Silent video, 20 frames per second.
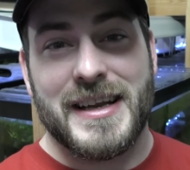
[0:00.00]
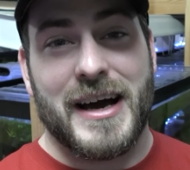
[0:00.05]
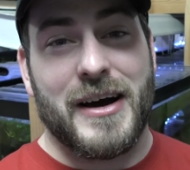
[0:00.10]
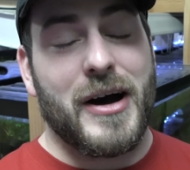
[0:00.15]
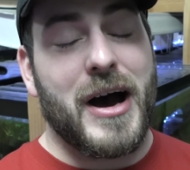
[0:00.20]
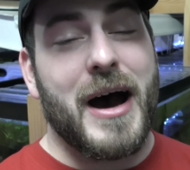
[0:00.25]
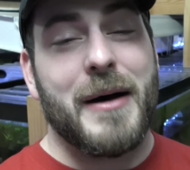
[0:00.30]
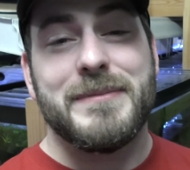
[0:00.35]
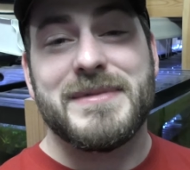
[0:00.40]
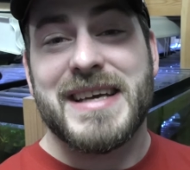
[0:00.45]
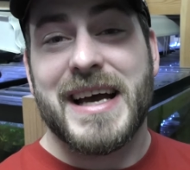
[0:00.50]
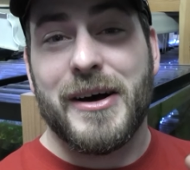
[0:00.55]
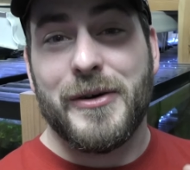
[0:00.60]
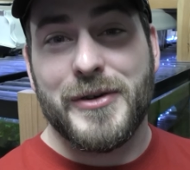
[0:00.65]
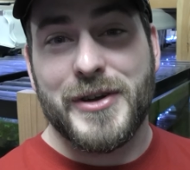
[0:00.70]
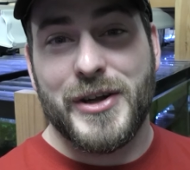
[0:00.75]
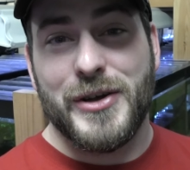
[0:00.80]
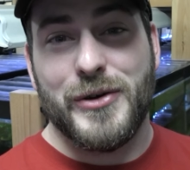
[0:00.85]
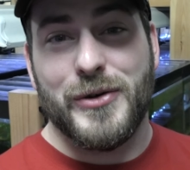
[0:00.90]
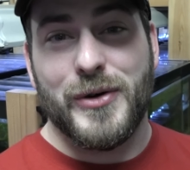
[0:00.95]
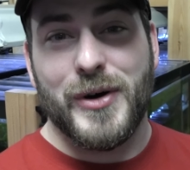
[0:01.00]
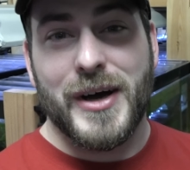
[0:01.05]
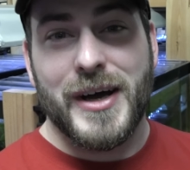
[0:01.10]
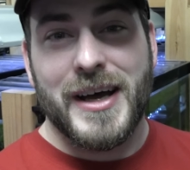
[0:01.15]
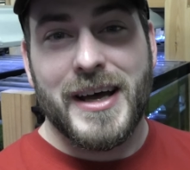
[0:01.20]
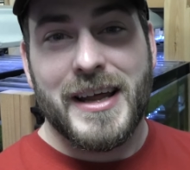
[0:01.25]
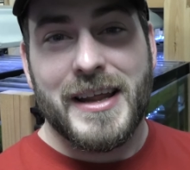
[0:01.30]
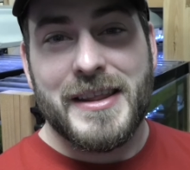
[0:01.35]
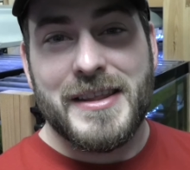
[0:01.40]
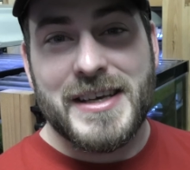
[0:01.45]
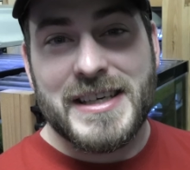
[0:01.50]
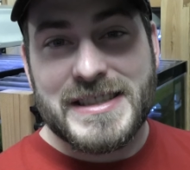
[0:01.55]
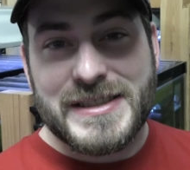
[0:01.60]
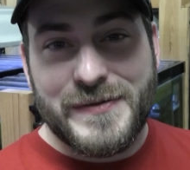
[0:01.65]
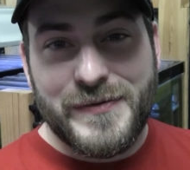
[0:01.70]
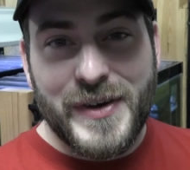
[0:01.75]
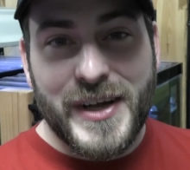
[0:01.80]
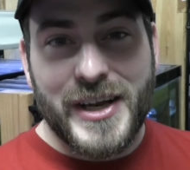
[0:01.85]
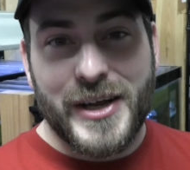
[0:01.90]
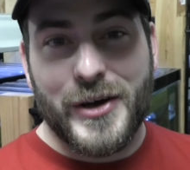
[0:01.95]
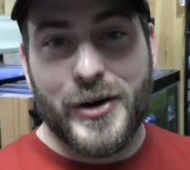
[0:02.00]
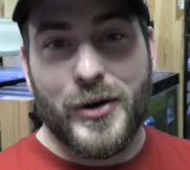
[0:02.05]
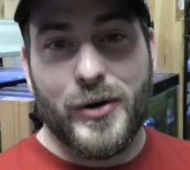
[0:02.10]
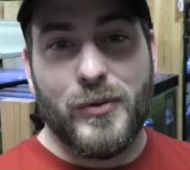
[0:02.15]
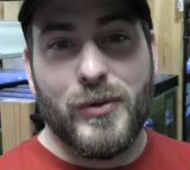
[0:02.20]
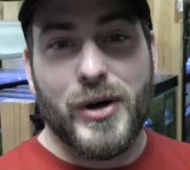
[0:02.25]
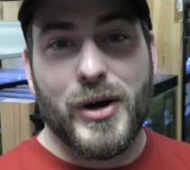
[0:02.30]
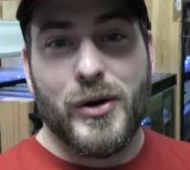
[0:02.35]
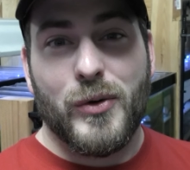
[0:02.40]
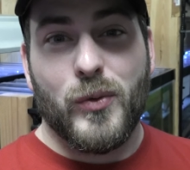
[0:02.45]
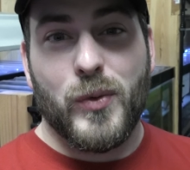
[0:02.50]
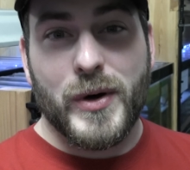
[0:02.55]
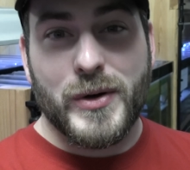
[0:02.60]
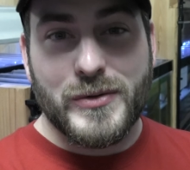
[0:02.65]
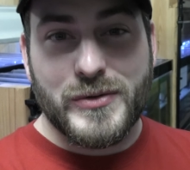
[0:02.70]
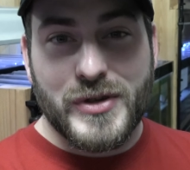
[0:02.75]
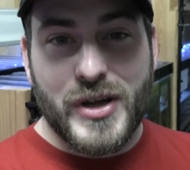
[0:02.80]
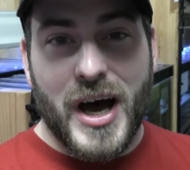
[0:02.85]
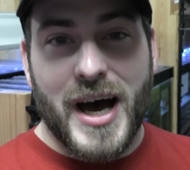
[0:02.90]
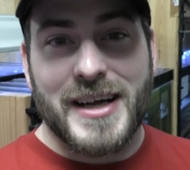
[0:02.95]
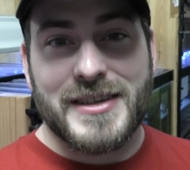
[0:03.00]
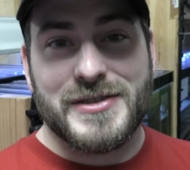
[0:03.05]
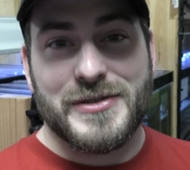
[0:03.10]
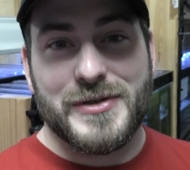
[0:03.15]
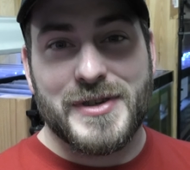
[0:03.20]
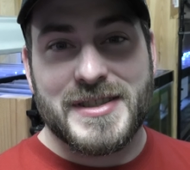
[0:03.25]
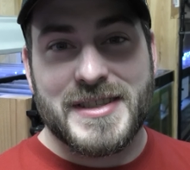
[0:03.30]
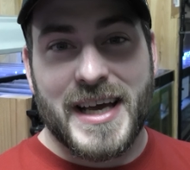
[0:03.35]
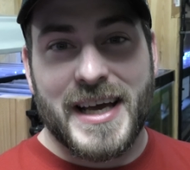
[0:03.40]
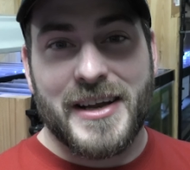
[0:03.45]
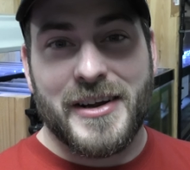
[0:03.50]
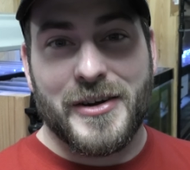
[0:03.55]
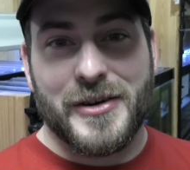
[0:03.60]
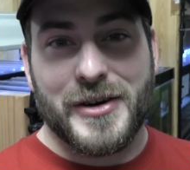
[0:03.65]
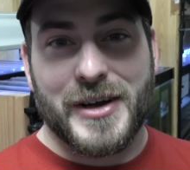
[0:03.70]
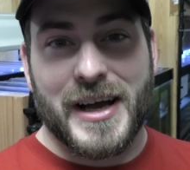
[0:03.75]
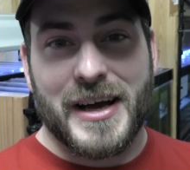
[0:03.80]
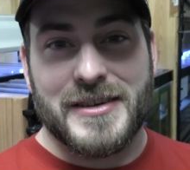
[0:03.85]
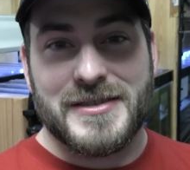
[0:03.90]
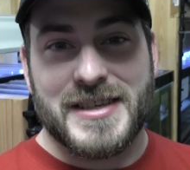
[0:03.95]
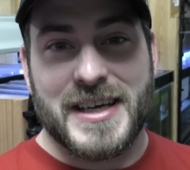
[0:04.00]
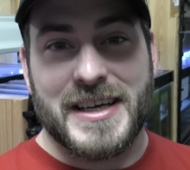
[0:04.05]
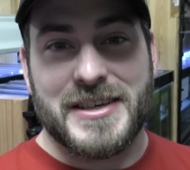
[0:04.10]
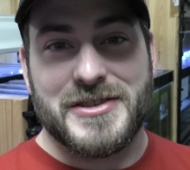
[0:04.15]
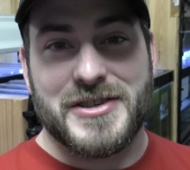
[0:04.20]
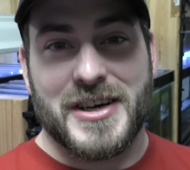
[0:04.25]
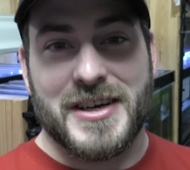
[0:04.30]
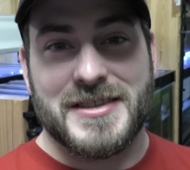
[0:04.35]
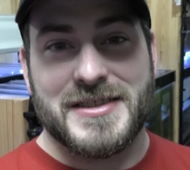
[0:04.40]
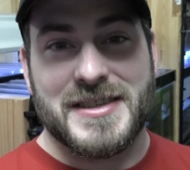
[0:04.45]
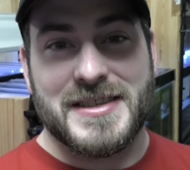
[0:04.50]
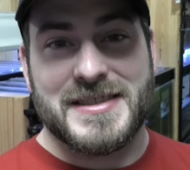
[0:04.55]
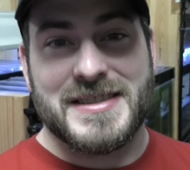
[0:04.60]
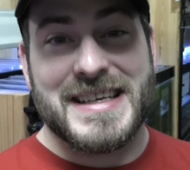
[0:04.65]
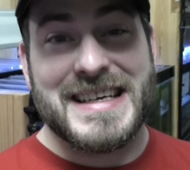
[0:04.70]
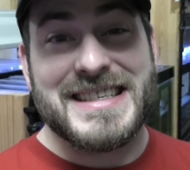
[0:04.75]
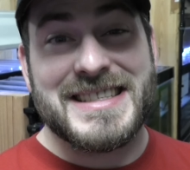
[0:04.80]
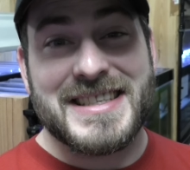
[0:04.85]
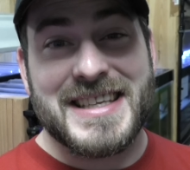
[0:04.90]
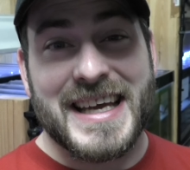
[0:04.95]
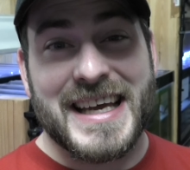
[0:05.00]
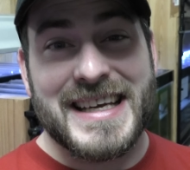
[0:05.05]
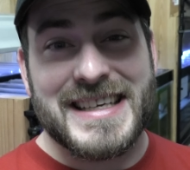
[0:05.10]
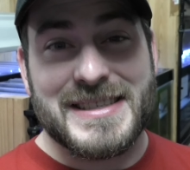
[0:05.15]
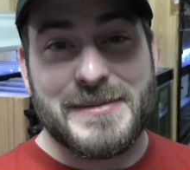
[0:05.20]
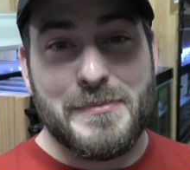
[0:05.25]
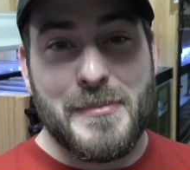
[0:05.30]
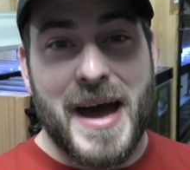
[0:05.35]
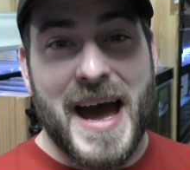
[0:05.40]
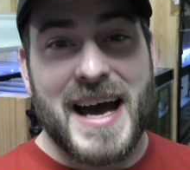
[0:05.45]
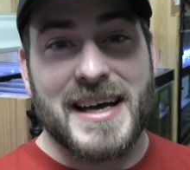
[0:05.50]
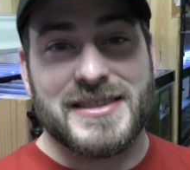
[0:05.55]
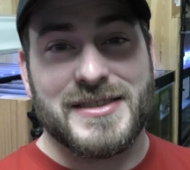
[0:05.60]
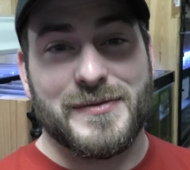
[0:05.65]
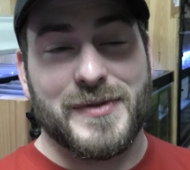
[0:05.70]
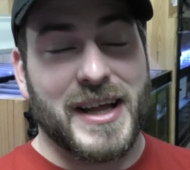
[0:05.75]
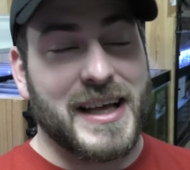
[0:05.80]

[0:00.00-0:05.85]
Now, I'm telling you, this video will not do this 800-gallon tank justice. This thing is massive.